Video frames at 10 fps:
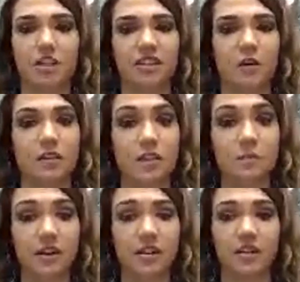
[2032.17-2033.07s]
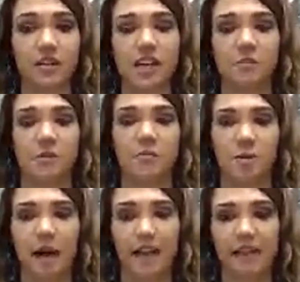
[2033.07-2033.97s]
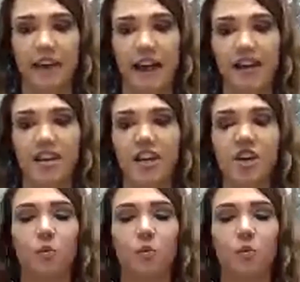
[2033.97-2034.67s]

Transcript: just go deeper, tell me more about that.